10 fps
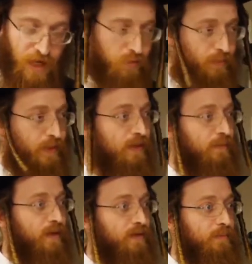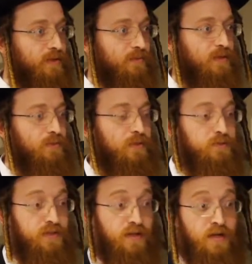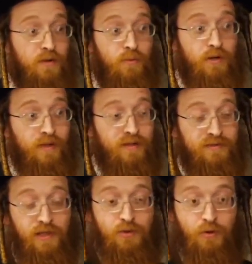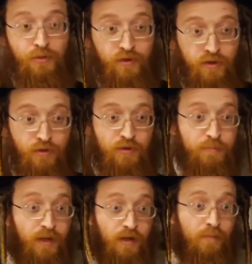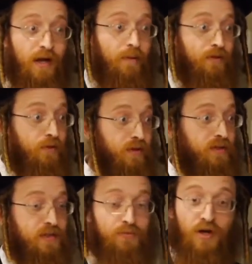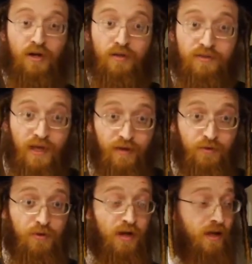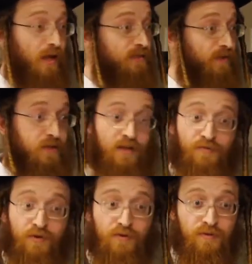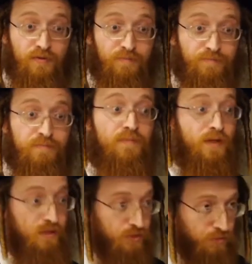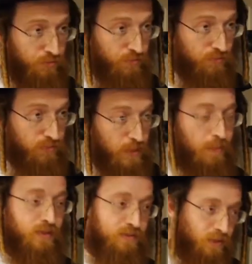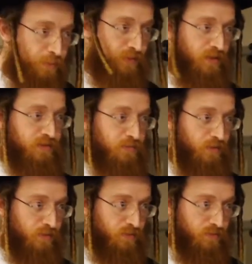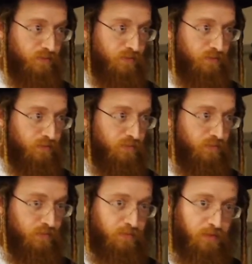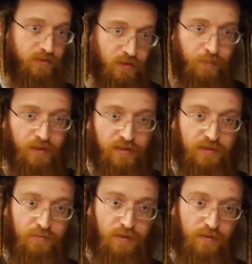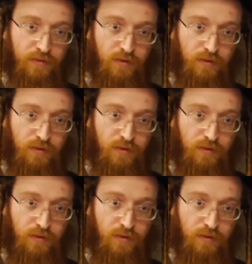I want to be clear about that, because sometimes somebody will say, what do you mean? It's not your thing, you're the speaker, but I'm the audience, I'm trying to understand you, and it's very difficult. It's true, but it still pertains to me. It still pertains to me.